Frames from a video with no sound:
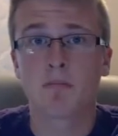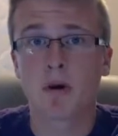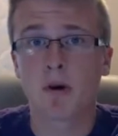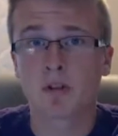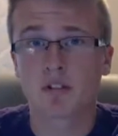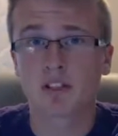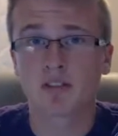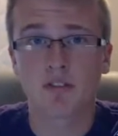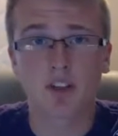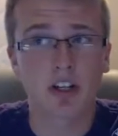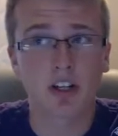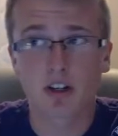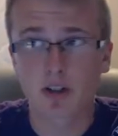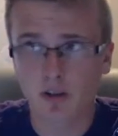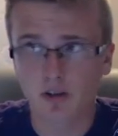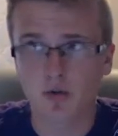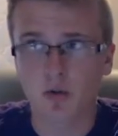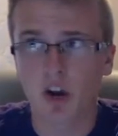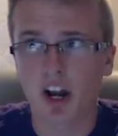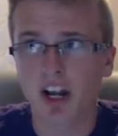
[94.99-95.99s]
posting
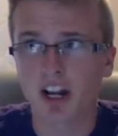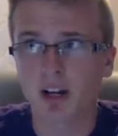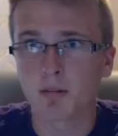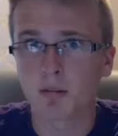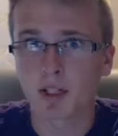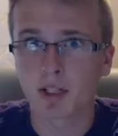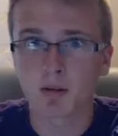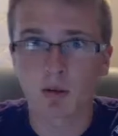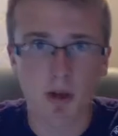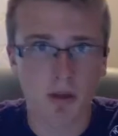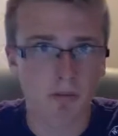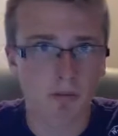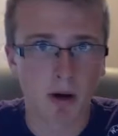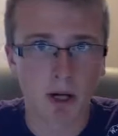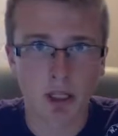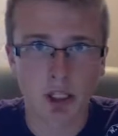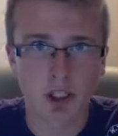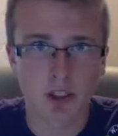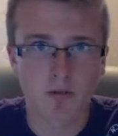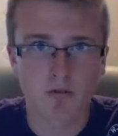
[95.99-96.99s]
videos randomly with
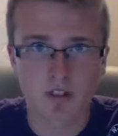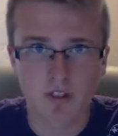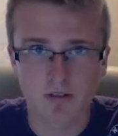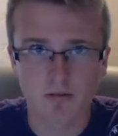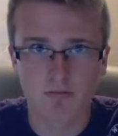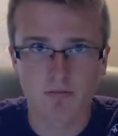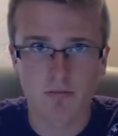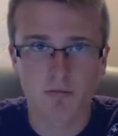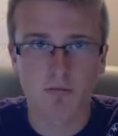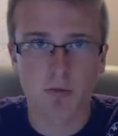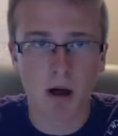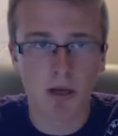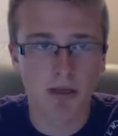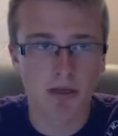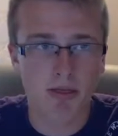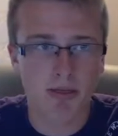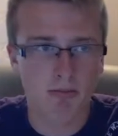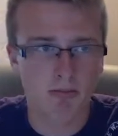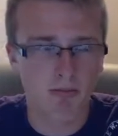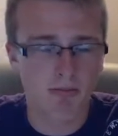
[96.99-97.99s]
month of, month,